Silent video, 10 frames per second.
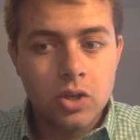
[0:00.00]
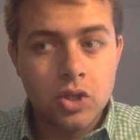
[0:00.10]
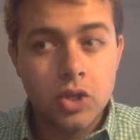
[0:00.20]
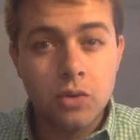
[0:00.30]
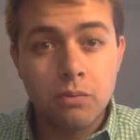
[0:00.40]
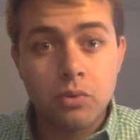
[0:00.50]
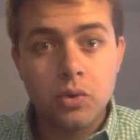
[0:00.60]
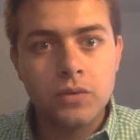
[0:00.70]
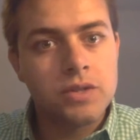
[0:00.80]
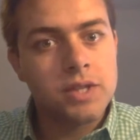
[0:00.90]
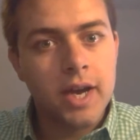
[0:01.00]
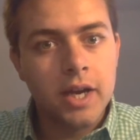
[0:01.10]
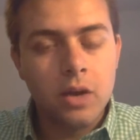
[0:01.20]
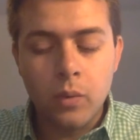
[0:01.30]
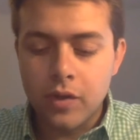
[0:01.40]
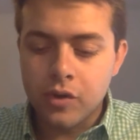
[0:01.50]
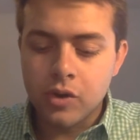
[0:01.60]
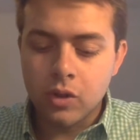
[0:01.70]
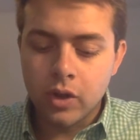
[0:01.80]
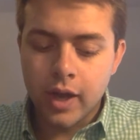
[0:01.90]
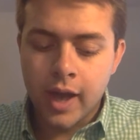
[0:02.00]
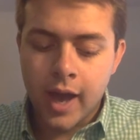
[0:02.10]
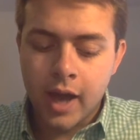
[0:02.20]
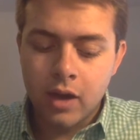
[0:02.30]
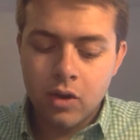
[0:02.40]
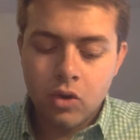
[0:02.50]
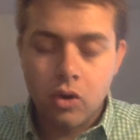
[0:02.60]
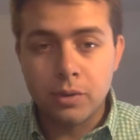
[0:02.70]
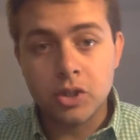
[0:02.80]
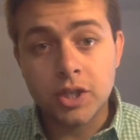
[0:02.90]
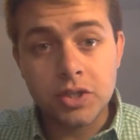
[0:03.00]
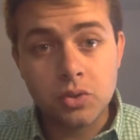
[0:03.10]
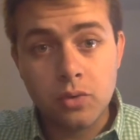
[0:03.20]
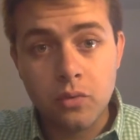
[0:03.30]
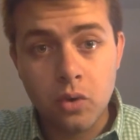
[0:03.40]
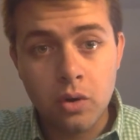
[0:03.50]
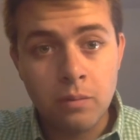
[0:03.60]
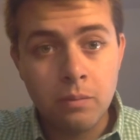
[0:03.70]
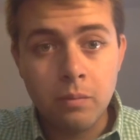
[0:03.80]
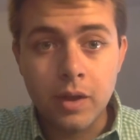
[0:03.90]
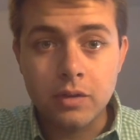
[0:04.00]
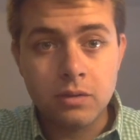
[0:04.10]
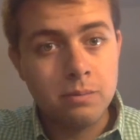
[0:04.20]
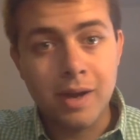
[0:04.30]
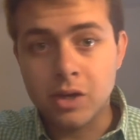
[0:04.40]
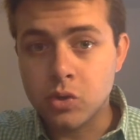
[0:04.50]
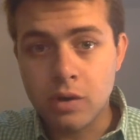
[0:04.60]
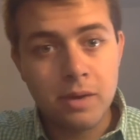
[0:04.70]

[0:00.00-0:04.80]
to improve society, whether you're looking at criminal justice reform, mandatory